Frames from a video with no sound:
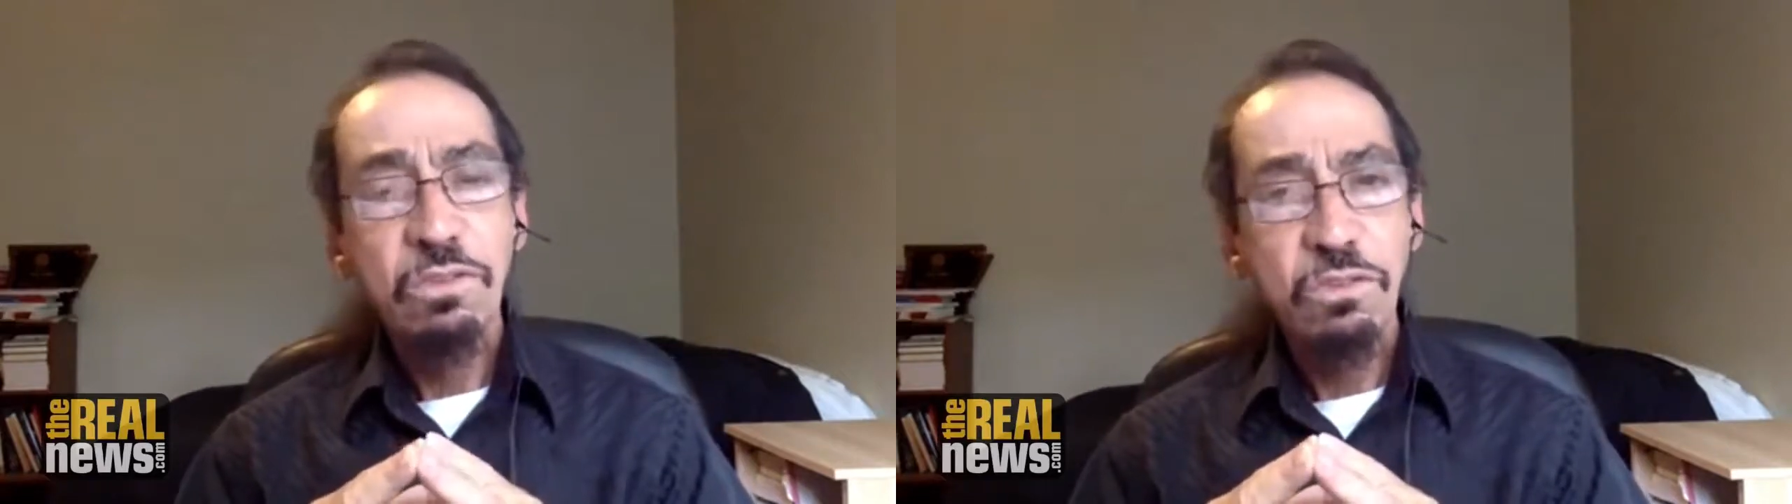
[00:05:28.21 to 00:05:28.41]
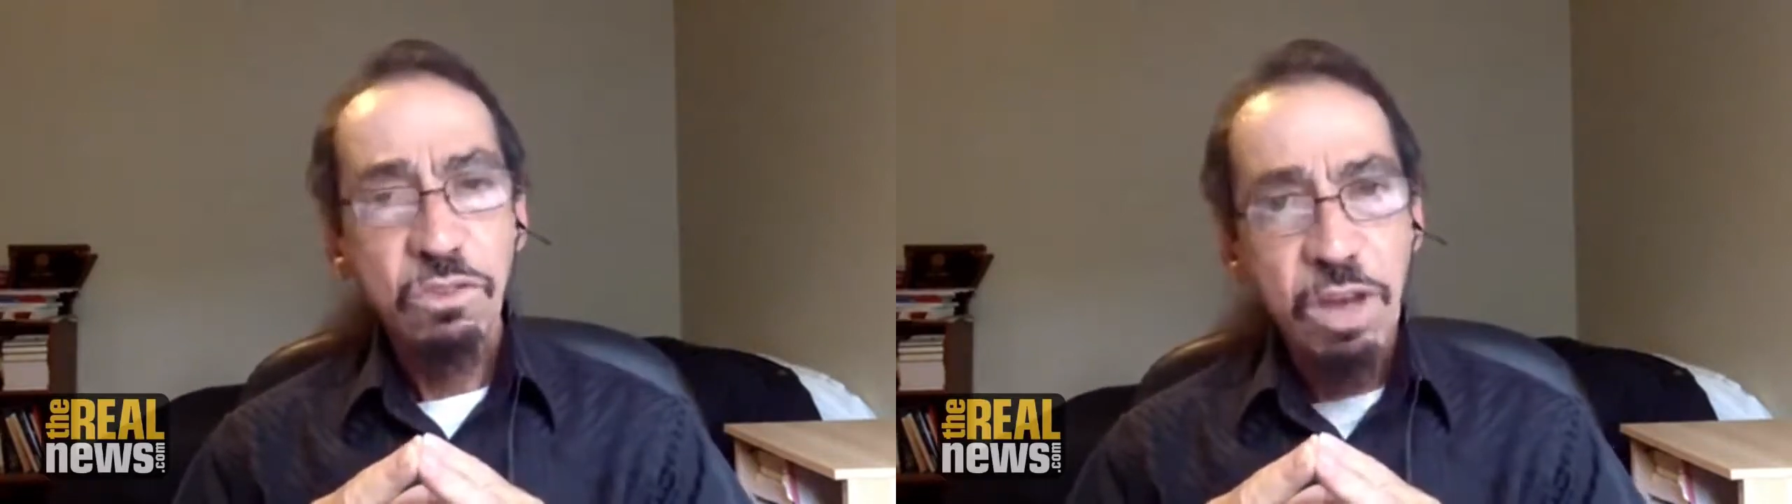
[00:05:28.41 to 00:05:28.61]

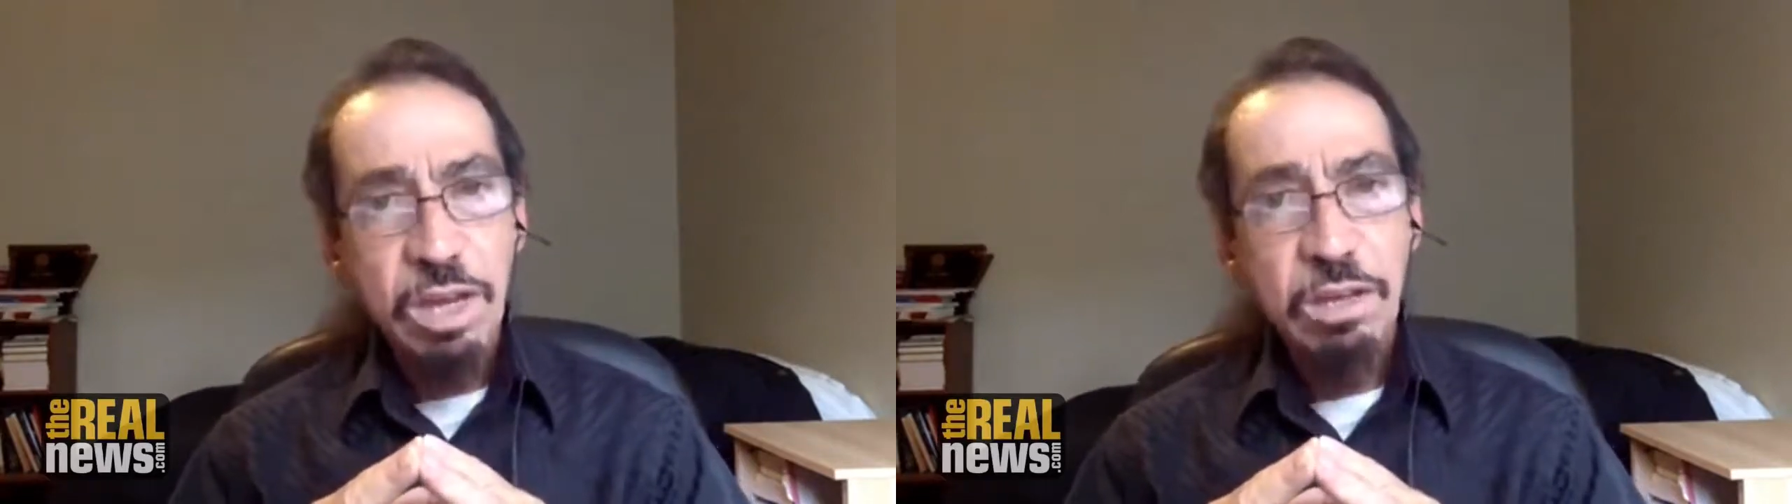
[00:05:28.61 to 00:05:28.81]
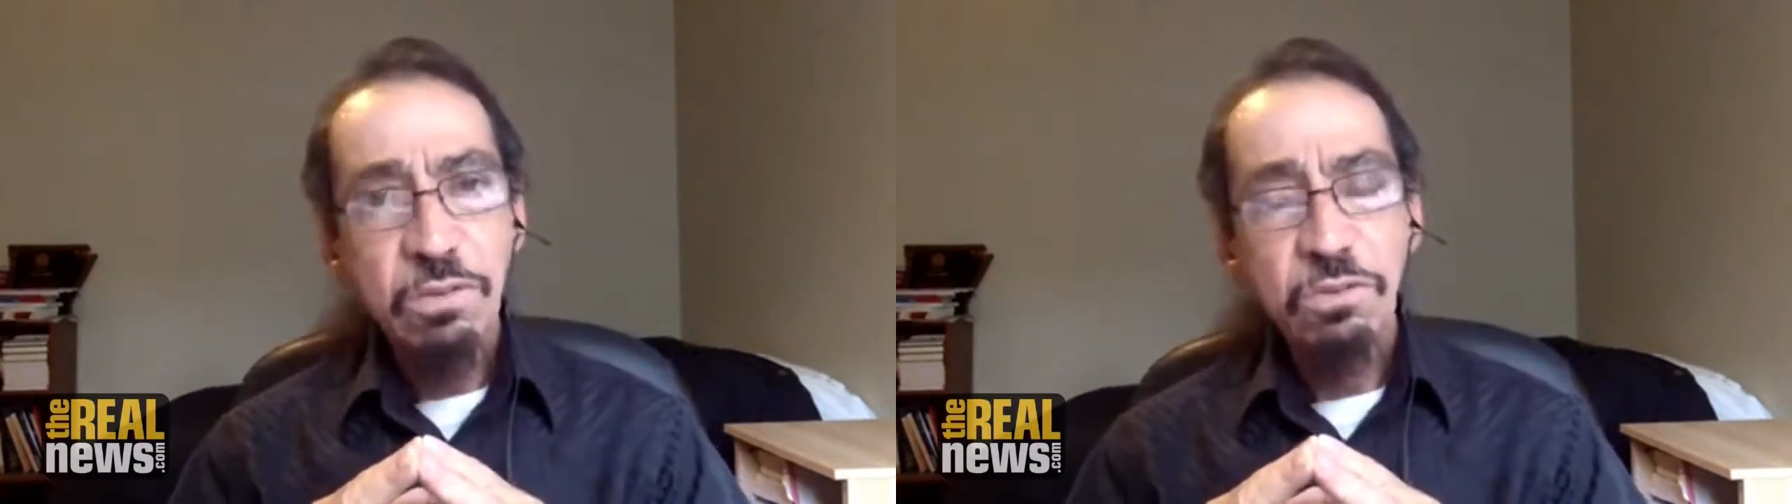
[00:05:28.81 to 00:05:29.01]

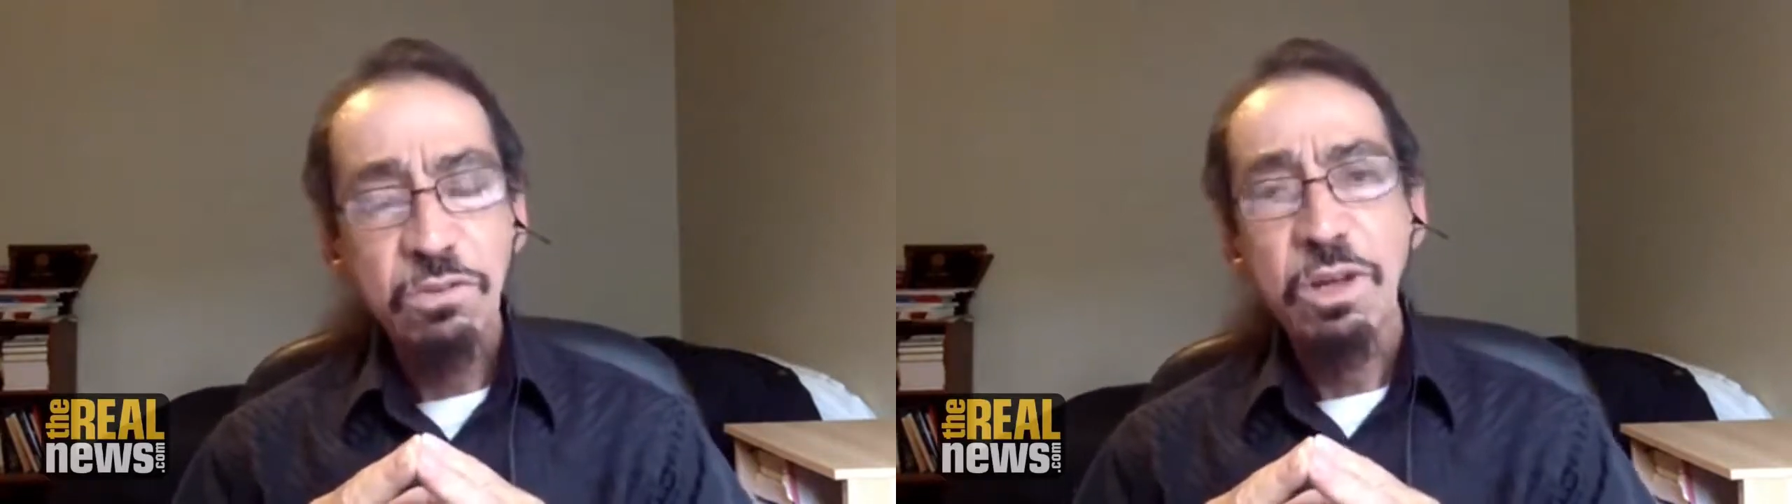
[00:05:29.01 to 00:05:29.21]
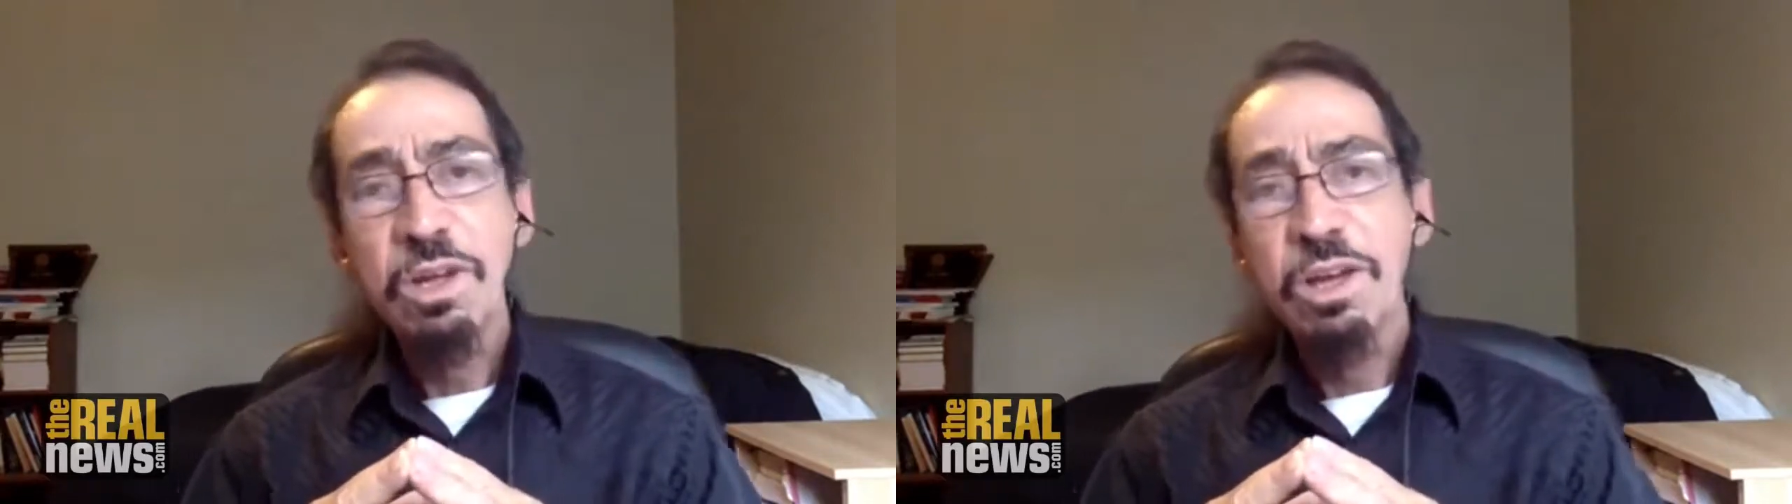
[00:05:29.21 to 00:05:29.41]
change
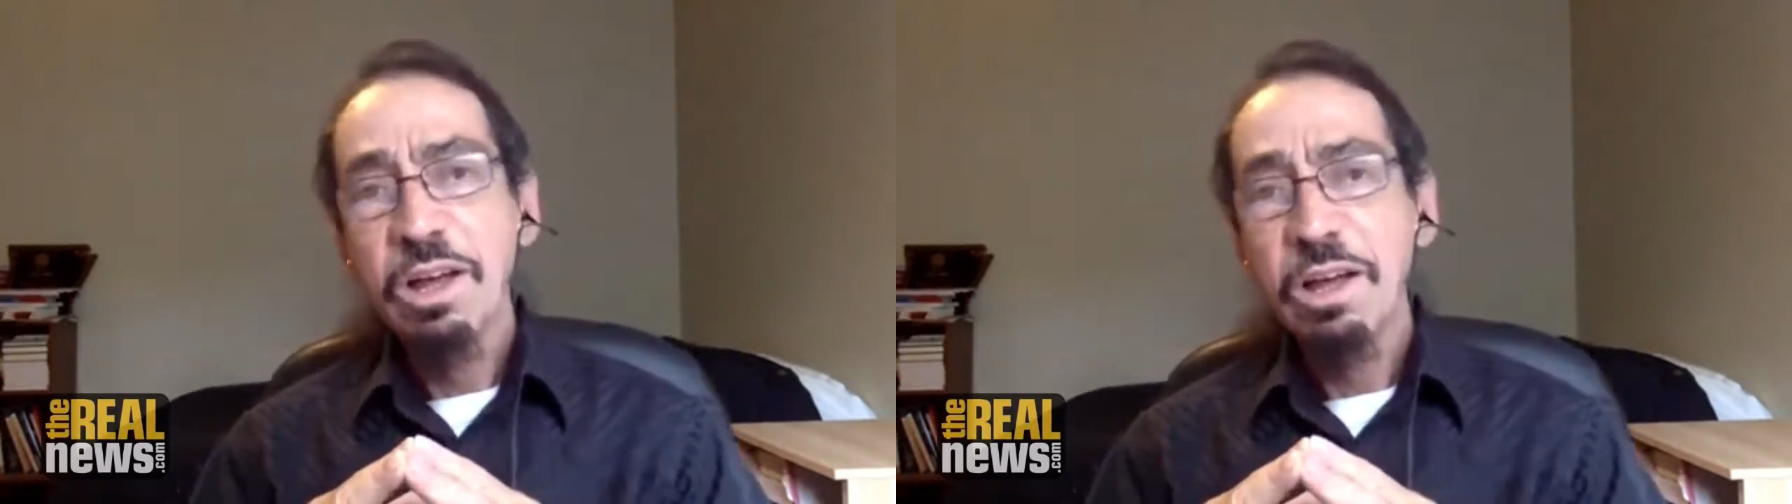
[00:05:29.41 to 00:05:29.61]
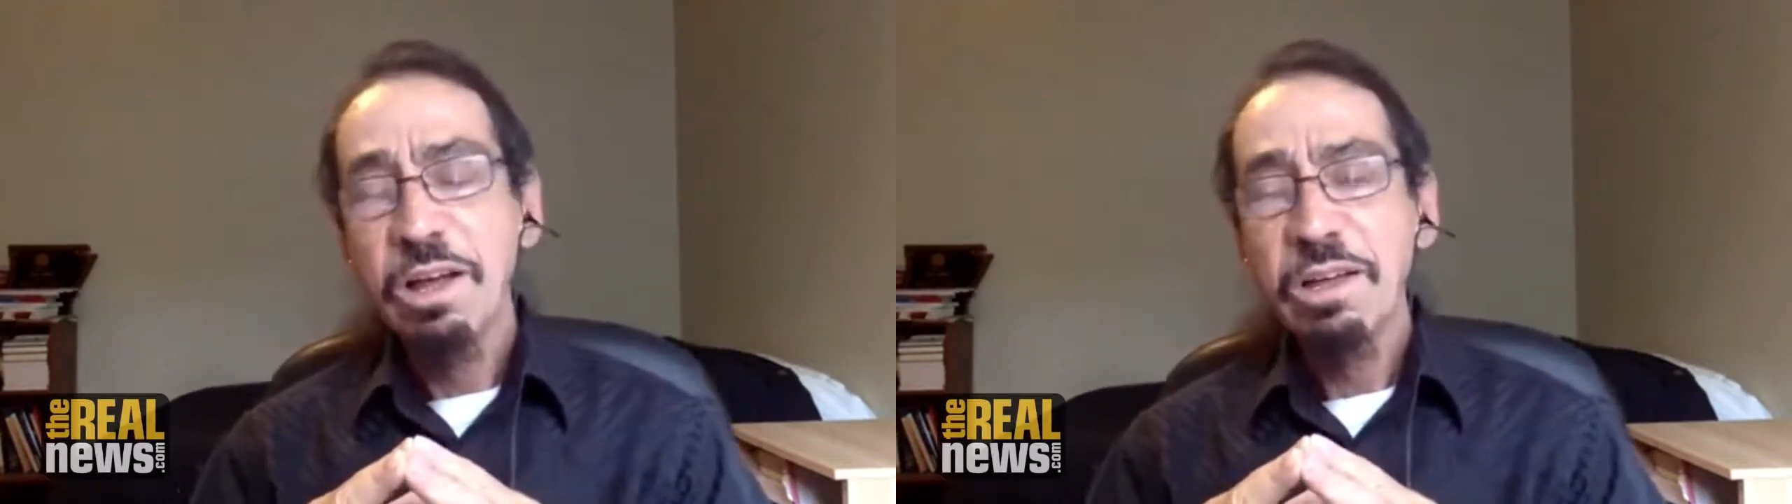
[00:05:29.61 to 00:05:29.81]

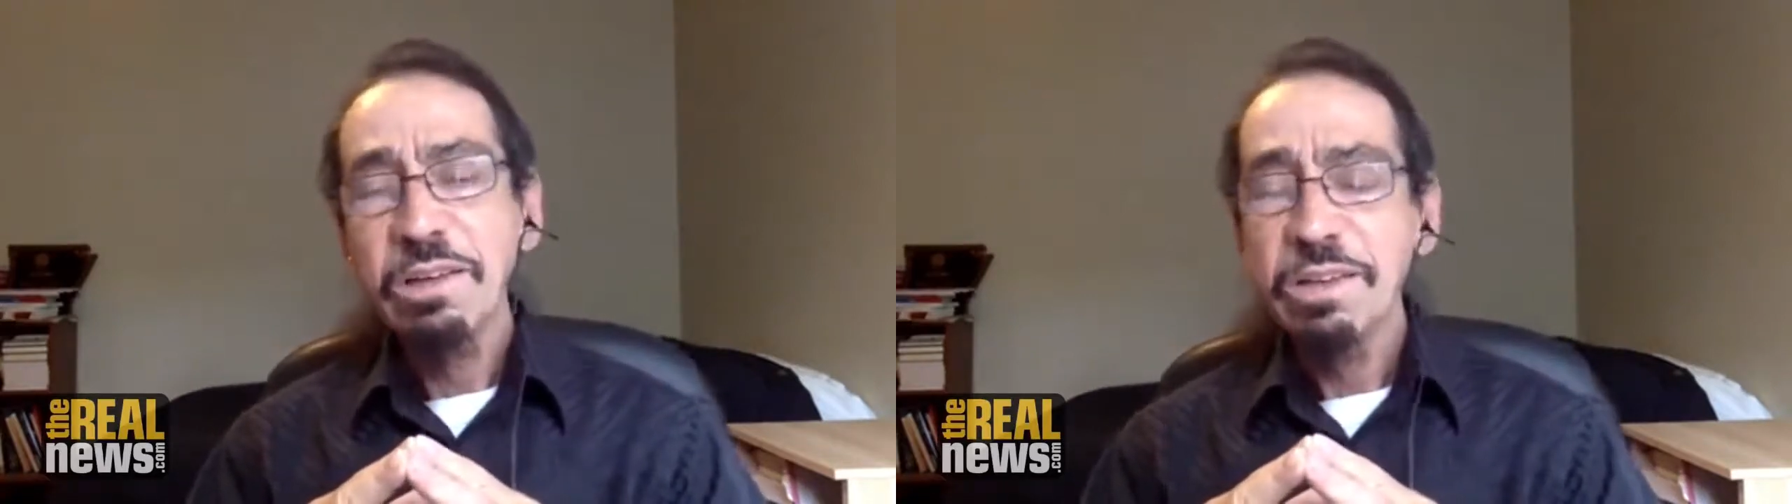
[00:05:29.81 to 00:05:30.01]
on